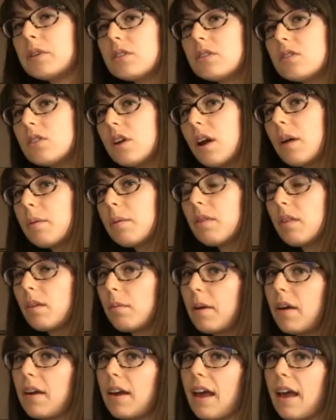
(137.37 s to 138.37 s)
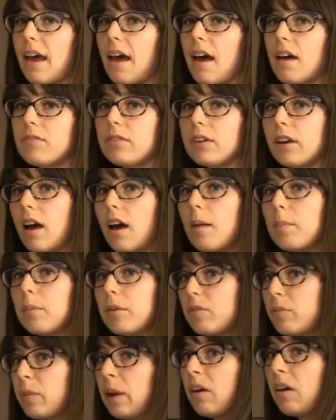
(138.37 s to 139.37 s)
going to start with about a half a cup
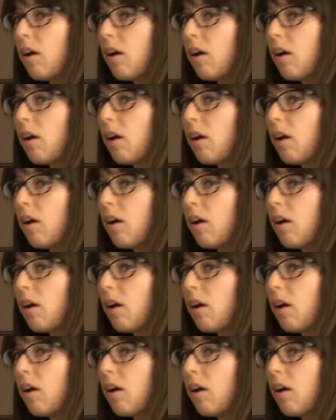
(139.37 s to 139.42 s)
of my